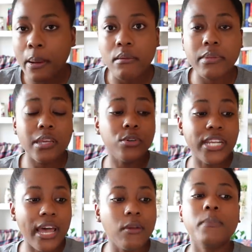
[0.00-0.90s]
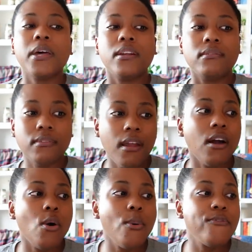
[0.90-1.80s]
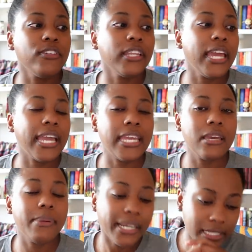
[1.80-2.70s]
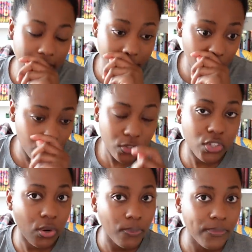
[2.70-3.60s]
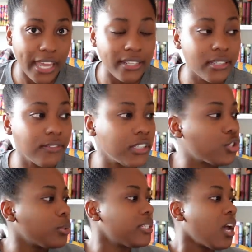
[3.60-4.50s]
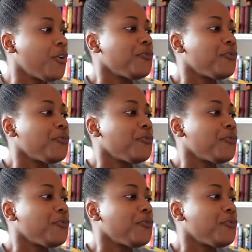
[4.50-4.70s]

probably go down, but hopefully I can get back into the mood. So that is definitely a choice.